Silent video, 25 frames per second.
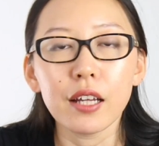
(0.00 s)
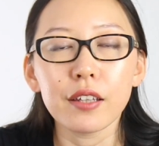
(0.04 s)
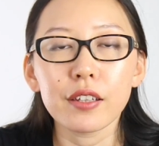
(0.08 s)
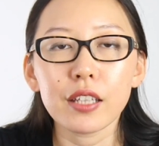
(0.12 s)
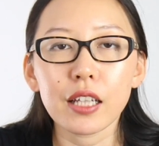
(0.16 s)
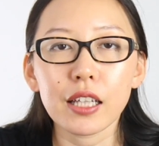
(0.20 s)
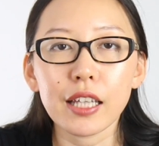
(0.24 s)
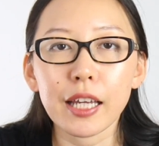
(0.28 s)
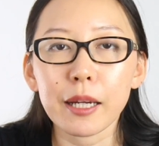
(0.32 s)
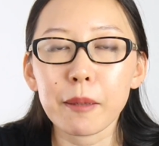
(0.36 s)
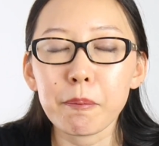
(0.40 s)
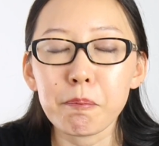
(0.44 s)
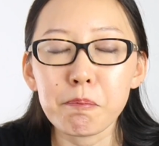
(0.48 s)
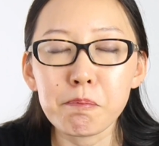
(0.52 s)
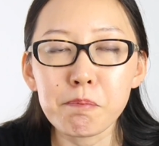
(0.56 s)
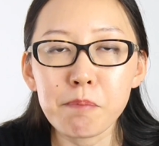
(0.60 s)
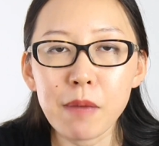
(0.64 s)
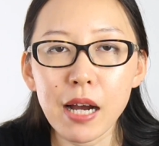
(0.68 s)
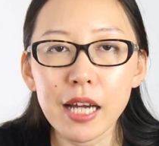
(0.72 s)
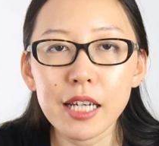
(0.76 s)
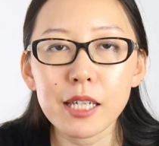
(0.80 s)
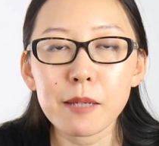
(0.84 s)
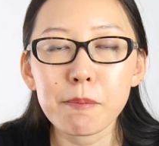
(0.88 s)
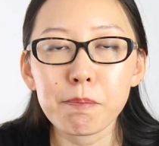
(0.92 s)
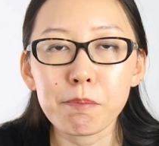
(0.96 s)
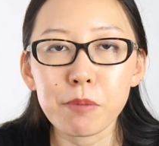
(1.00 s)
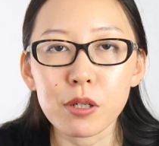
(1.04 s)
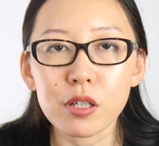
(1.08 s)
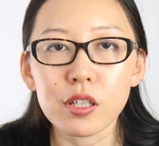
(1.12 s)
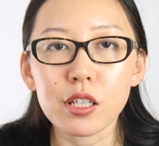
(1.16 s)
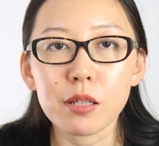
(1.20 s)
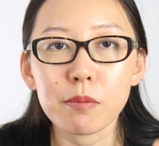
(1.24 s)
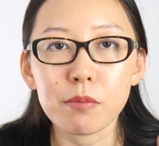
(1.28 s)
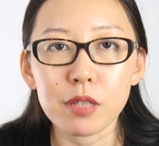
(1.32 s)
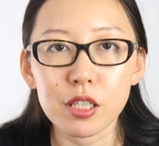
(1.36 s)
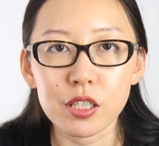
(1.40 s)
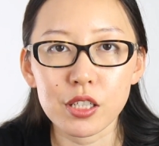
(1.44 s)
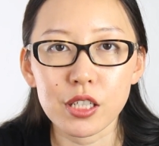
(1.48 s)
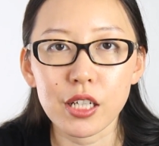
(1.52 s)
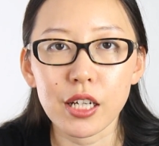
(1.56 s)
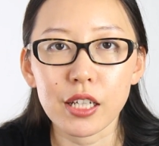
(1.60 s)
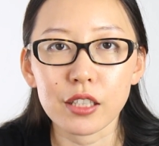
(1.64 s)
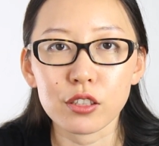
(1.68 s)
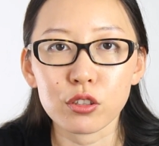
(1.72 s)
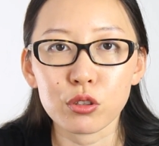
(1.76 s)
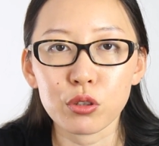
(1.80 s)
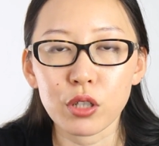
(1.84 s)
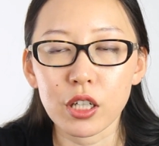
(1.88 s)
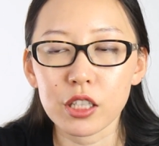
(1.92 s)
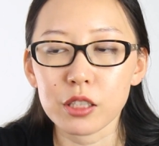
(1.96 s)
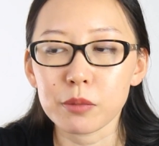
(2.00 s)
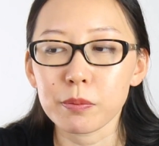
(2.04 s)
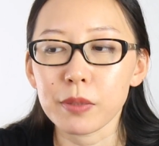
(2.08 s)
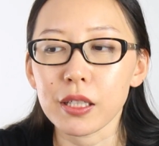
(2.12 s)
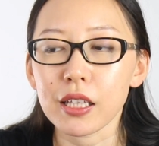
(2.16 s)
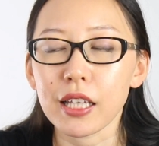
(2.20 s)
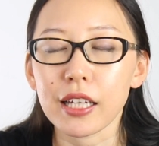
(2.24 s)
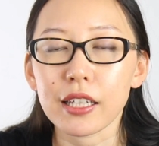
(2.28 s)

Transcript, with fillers: They're like money burning machines, trust me.